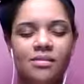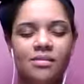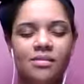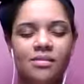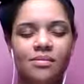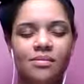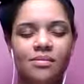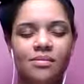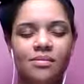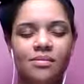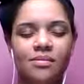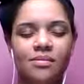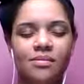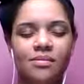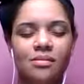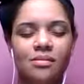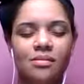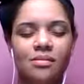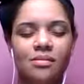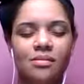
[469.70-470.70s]

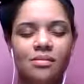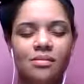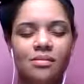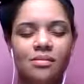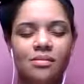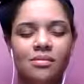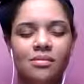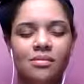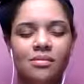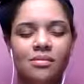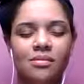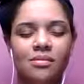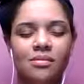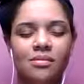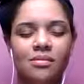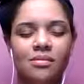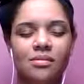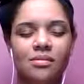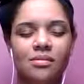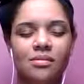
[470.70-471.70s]

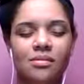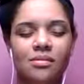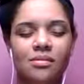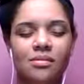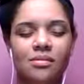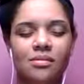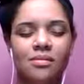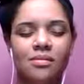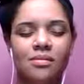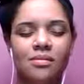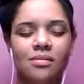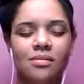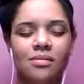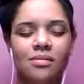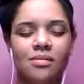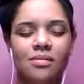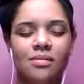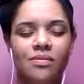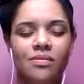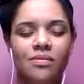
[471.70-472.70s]

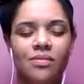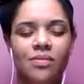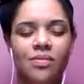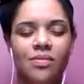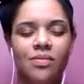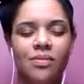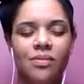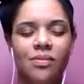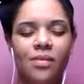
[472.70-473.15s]
[no speech]